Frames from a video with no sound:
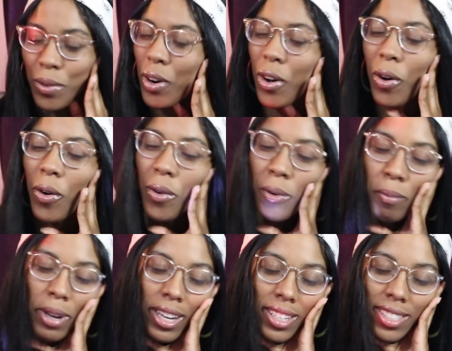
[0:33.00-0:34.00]
We're a whole
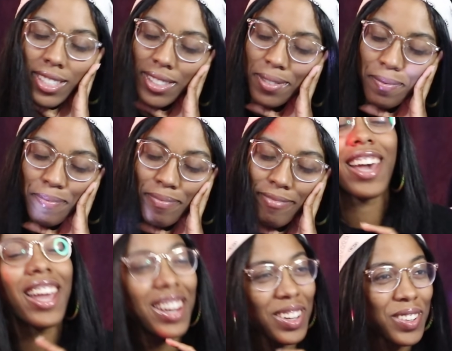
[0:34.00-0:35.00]
mess.
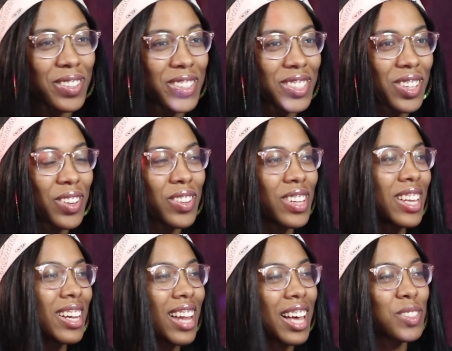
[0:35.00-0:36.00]
Anywho, so
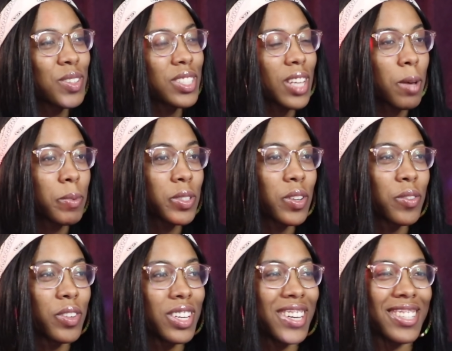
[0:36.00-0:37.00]
in last week's episode,
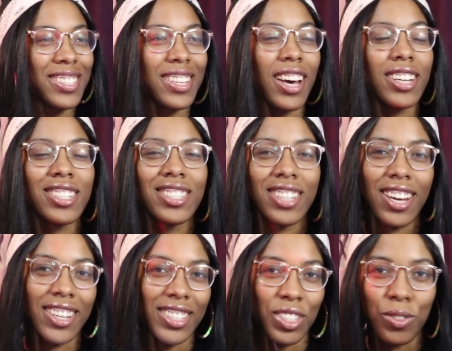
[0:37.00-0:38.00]
Vanitas got
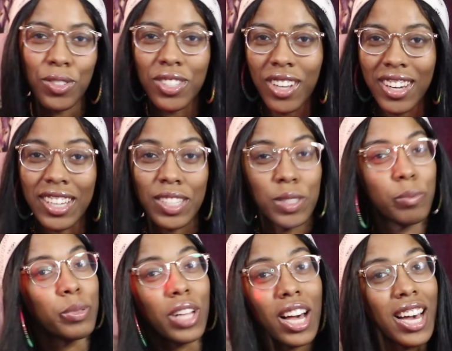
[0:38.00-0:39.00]
Jeanne to suck his
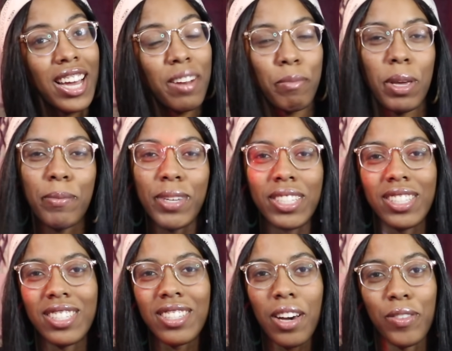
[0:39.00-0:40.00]
blood. Maybe he's
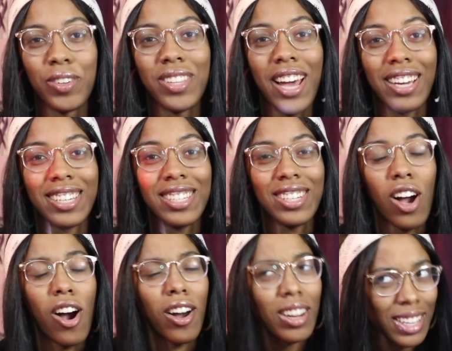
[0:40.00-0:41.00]
discovered that he
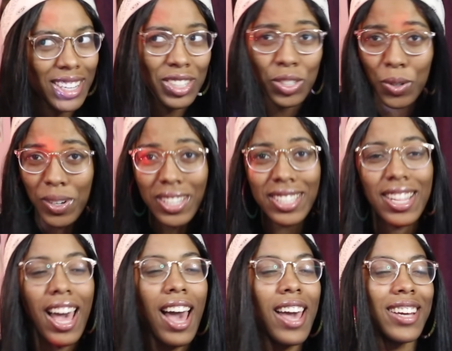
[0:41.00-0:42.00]
oddly enjoys
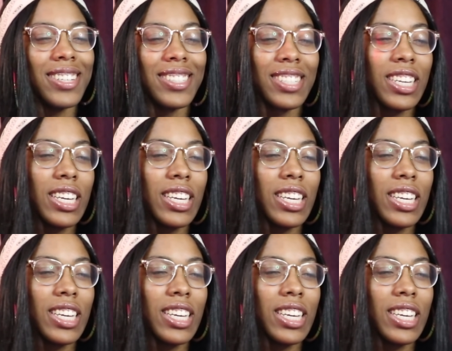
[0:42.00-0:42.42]
that, and